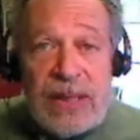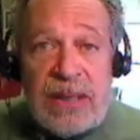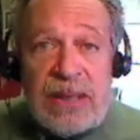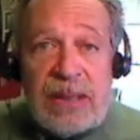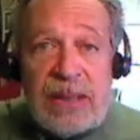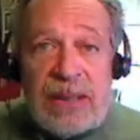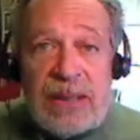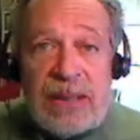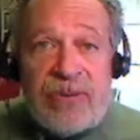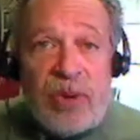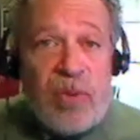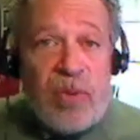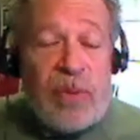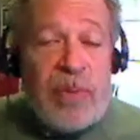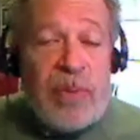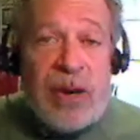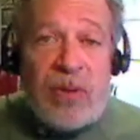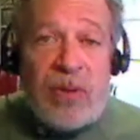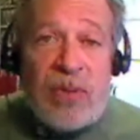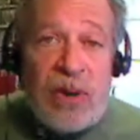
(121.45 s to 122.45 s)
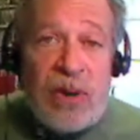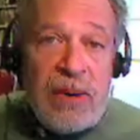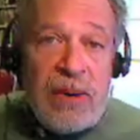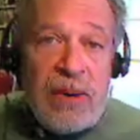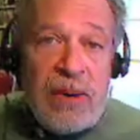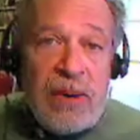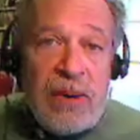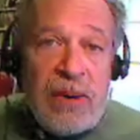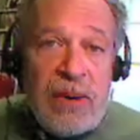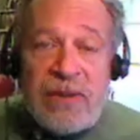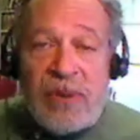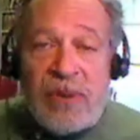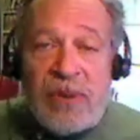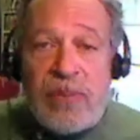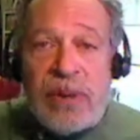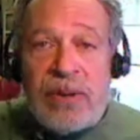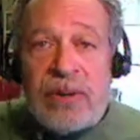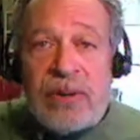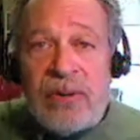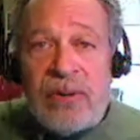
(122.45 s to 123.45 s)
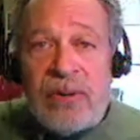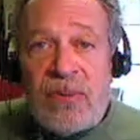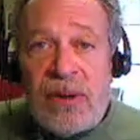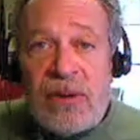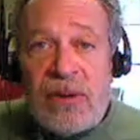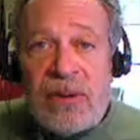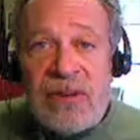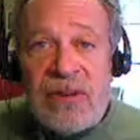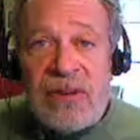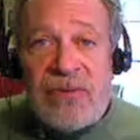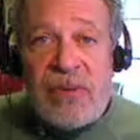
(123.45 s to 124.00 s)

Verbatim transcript: Uh, if you repair roads, if you build new roads, if you